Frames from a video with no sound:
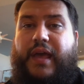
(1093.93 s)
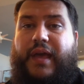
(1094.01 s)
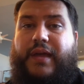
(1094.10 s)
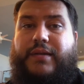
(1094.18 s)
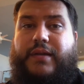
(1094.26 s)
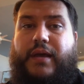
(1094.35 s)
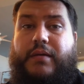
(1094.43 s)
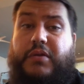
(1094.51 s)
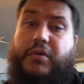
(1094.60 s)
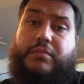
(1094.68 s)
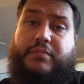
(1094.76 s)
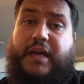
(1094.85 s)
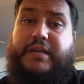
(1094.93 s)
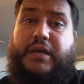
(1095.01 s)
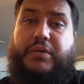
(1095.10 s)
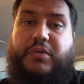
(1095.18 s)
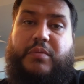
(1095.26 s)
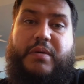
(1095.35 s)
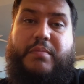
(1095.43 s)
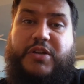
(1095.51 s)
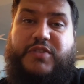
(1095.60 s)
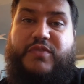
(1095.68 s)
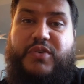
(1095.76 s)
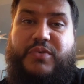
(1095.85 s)
And, I doubt there'll be
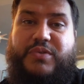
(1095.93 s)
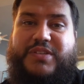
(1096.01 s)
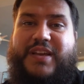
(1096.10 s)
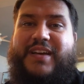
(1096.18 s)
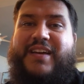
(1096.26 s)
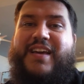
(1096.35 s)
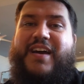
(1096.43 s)
much views on